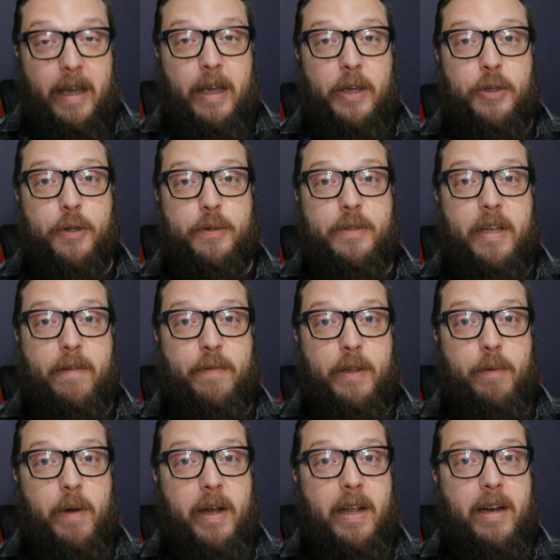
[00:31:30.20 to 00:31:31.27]
you'll
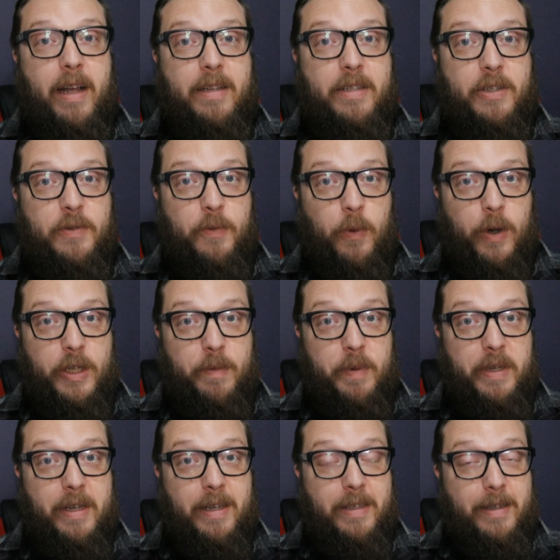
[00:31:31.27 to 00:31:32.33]
definitely recognize his voice,
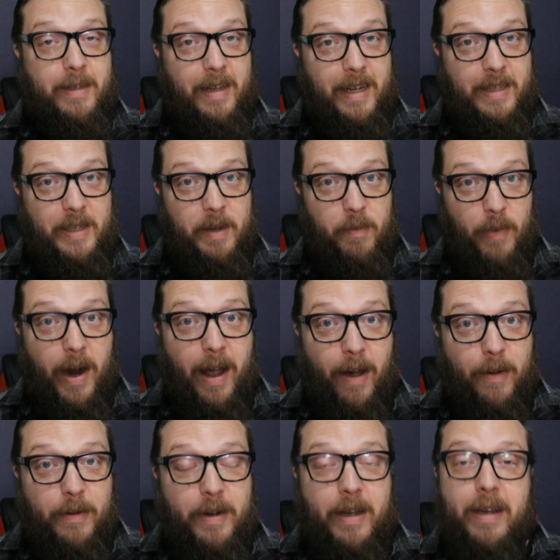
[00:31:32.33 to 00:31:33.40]
because Clancy
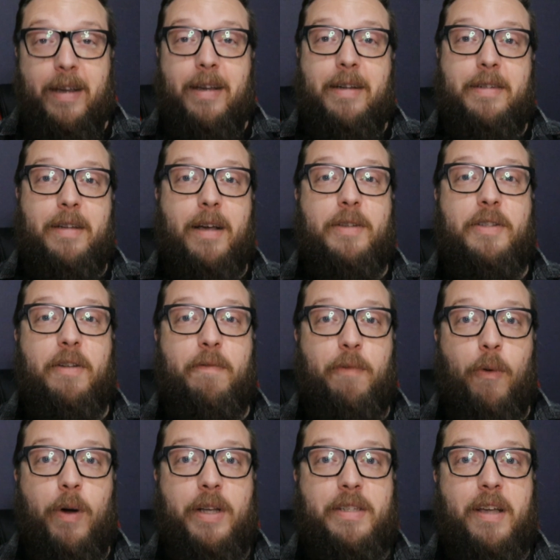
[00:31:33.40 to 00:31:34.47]
Brown does the
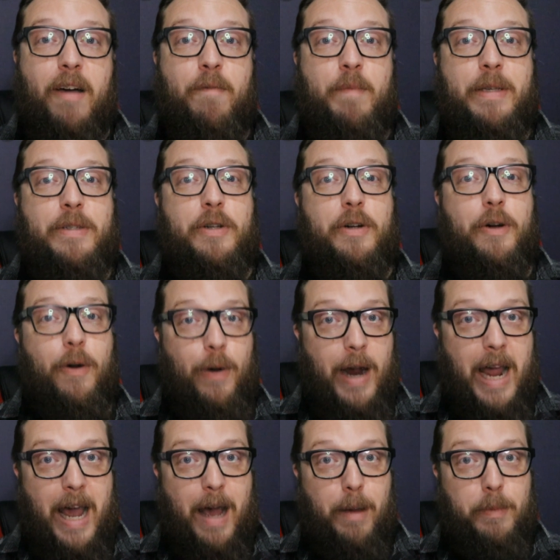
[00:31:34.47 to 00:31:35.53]
voice of Mr.
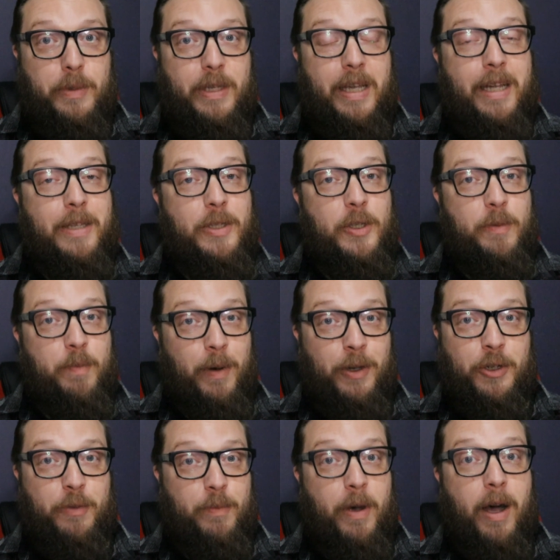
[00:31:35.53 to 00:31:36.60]
Krabs in
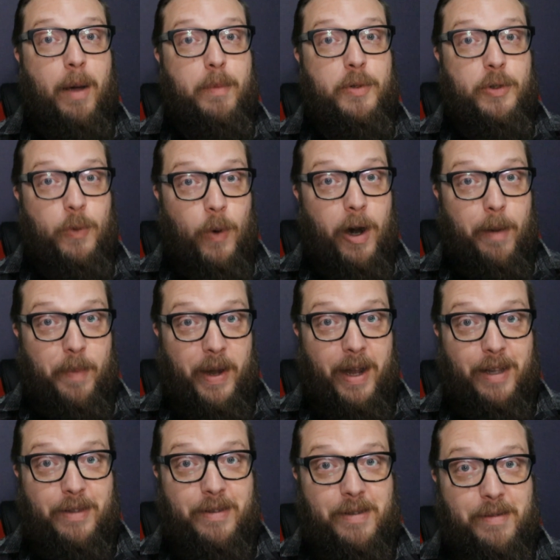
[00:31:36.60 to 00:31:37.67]
SpongeBob
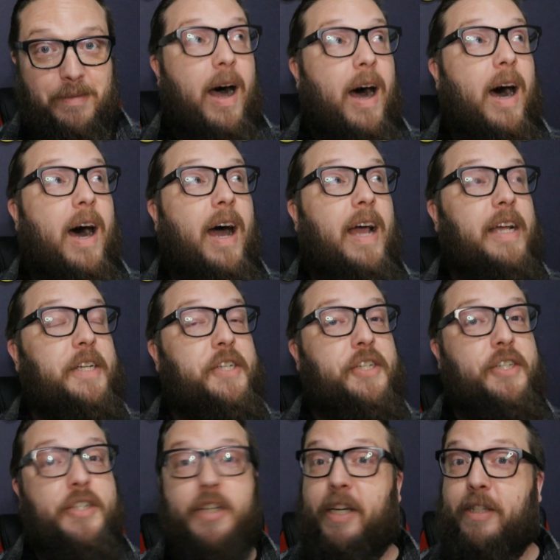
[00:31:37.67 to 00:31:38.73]
SquarePants. I
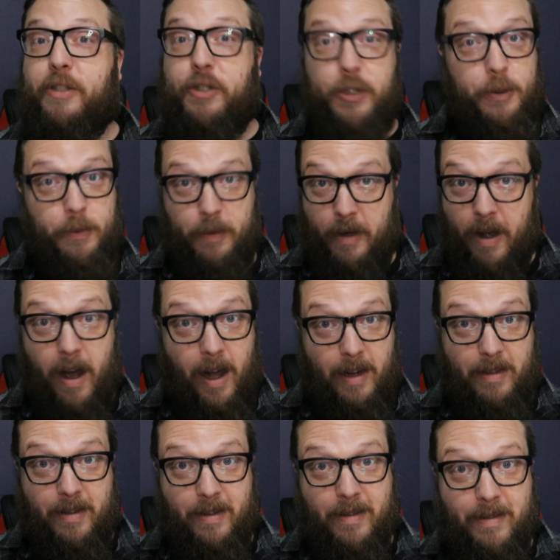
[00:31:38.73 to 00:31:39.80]
shit you
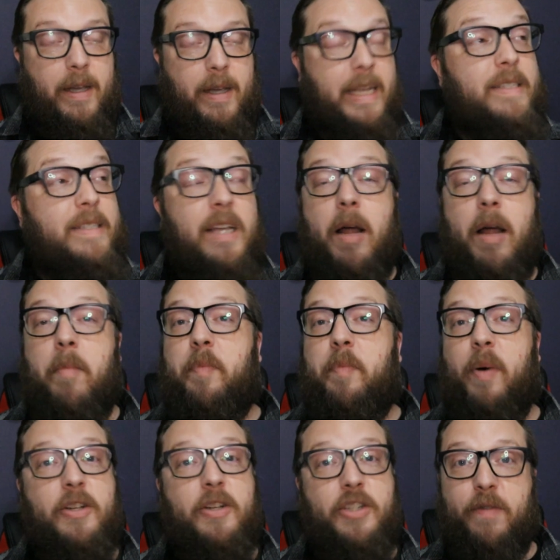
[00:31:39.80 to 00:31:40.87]
not. He's done a
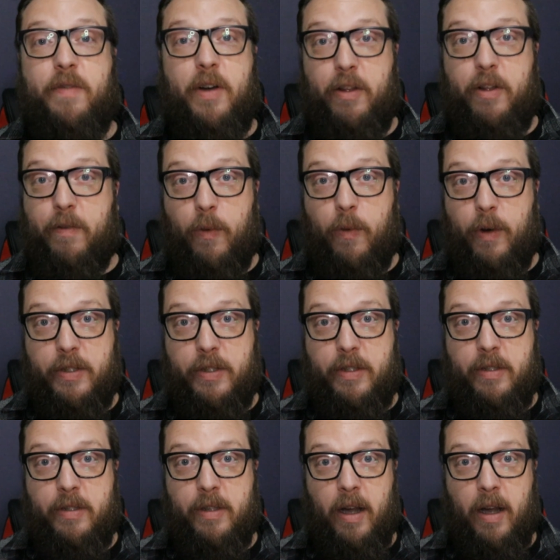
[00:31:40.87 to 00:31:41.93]
bunch of other
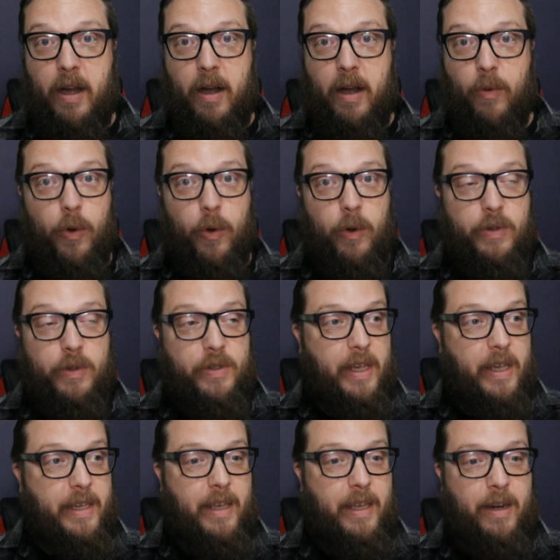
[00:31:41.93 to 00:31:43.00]
voice roles,
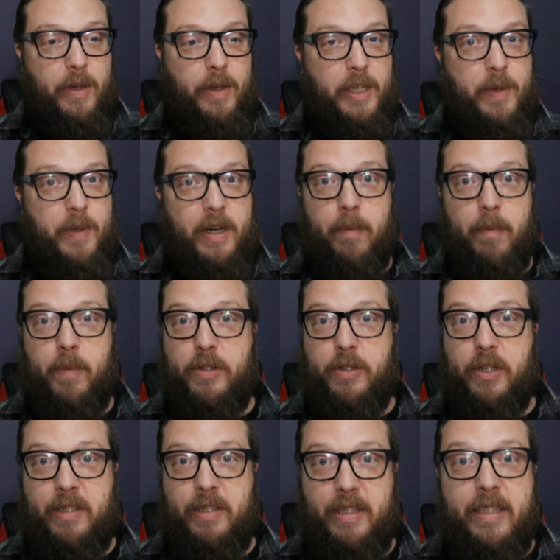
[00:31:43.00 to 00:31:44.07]
like, he's been in a bunch
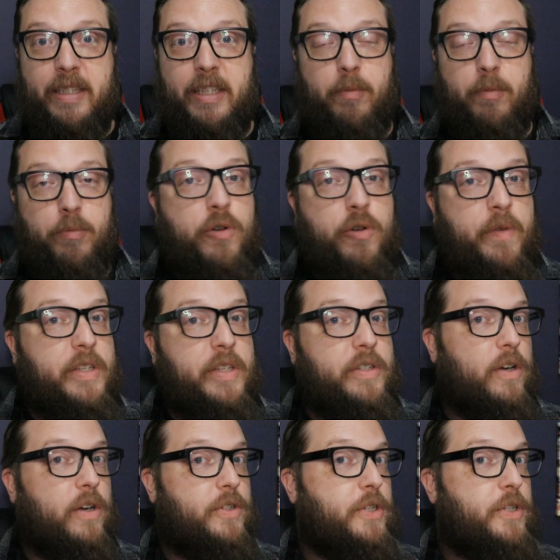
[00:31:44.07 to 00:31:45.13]
of Disney movies,
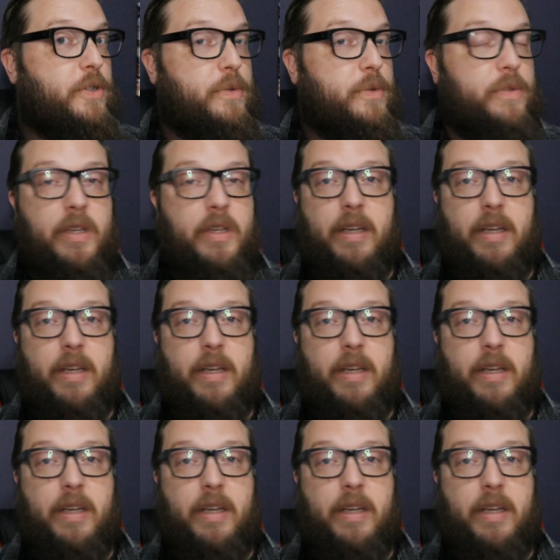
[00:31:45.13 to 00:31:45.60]
cartoons,